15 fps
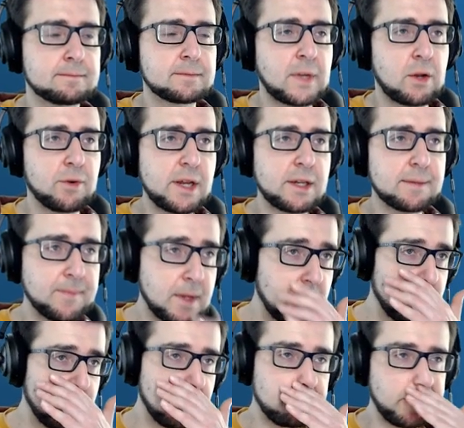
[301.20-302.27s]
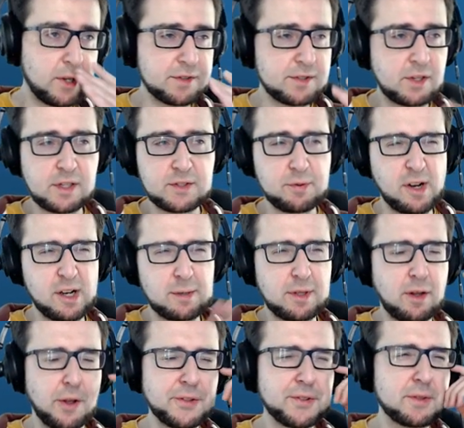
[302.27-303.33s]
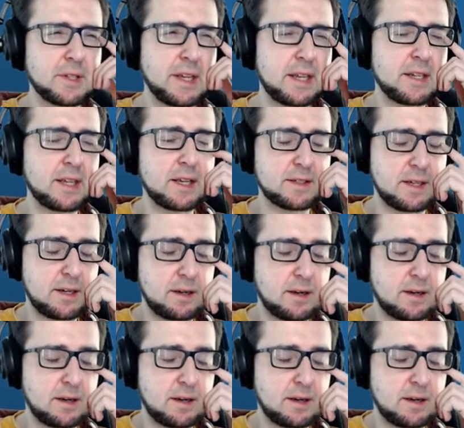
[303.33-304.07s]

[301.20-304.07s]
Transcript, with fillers: right? Because it is walkable also takes care,